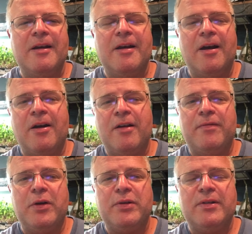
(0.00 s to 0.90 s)
Alright
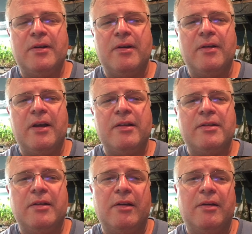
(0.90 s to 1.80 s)
folks, so that's
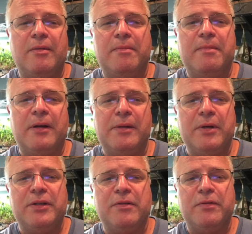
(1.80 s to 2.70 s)
pretty
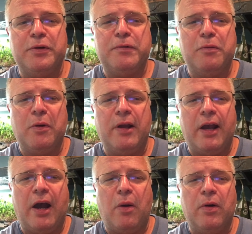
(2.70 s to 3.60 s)
much the first 40
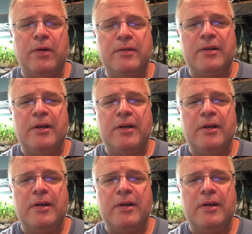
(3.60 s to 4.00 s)
hours.